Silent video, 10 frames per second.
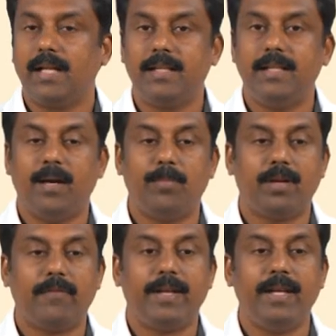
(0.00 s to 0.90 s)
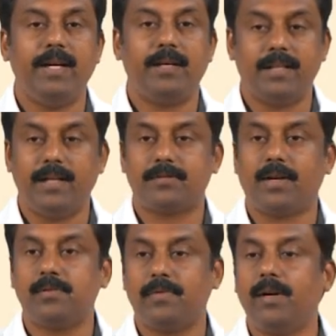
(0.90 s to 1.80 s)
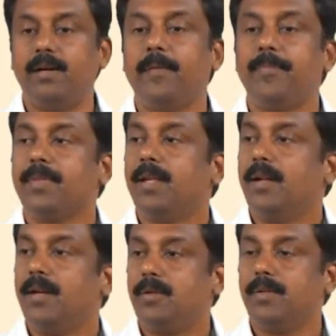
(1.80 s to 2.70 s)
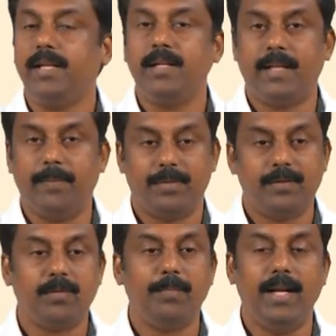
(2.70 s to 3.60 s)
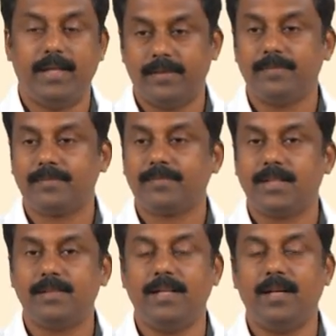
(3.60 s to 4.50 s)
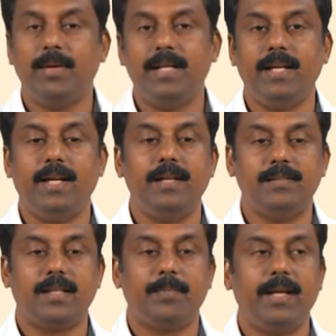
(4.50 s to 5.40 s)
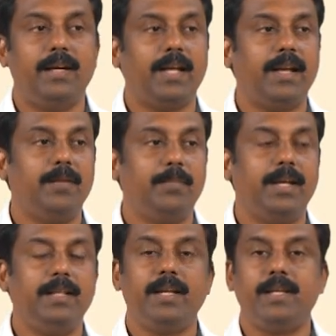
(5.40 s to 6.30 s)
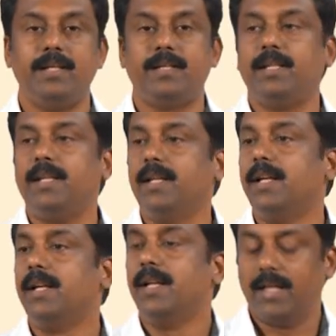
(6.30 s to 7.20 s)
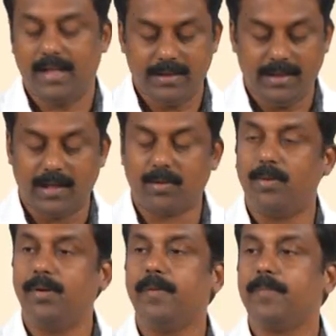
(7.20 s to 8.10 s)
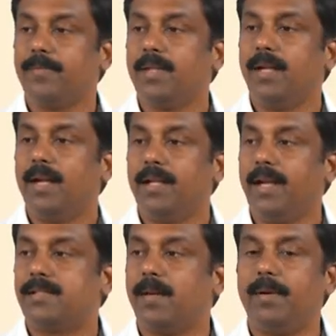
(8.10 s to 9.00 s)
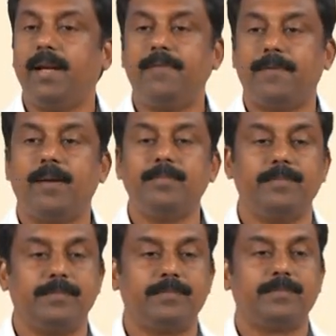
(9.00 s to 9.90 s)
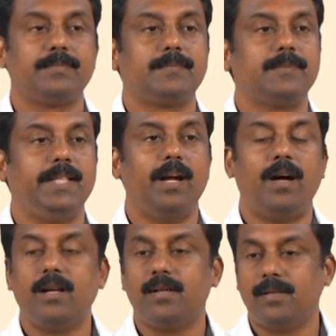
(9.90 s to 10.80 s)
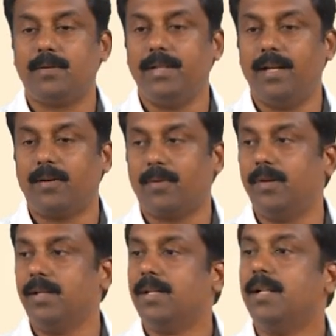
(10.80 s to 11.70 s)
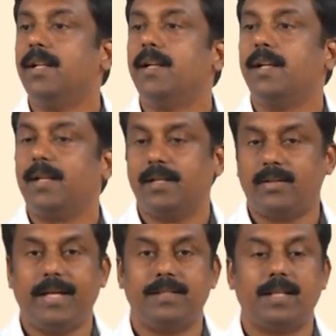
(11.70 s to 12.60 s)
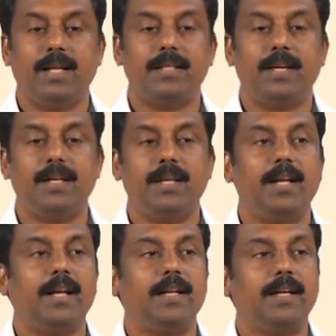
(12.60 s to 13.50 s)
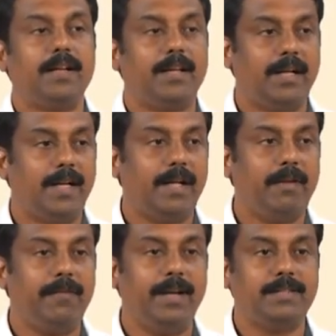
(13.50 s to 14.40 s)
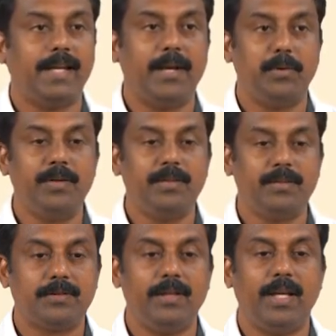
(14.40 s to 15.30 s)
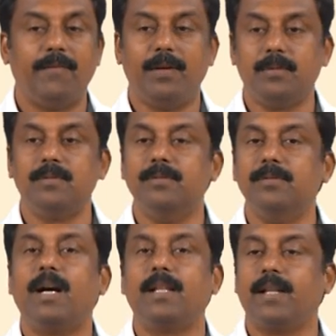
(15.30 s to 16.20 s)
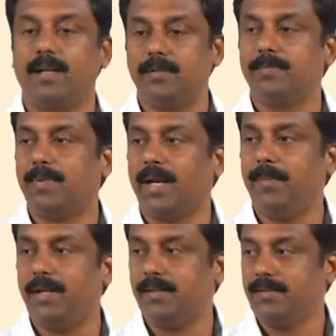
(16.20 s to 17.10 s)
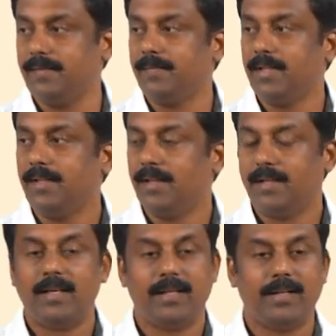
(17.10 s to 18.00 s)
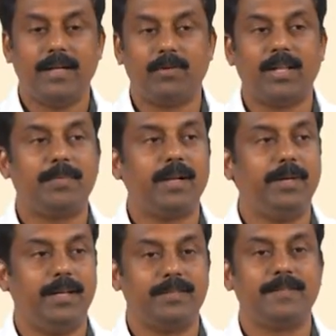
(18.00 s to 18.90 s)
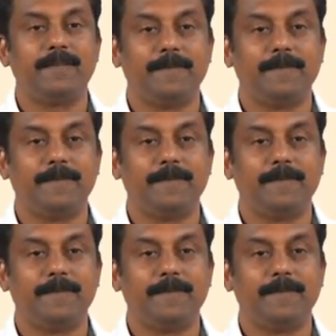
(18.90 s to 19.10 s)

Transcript: the amount of heat that is transferred to the tip to melt is not it melting rate is determined again by the heat in the, the electrode the heat supplied from the arc to the electrode right and then uh, if it is an anode so you have two other parameters right what are the parameters